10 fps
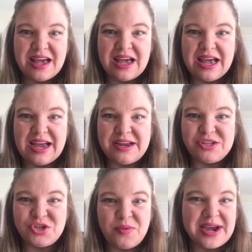
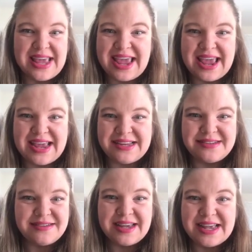28
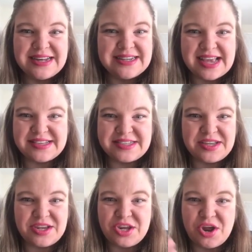days,
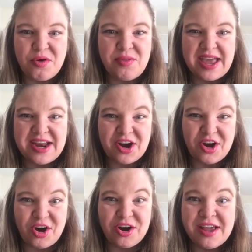
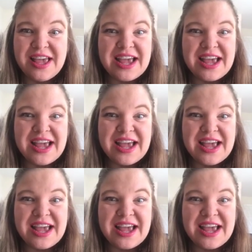later.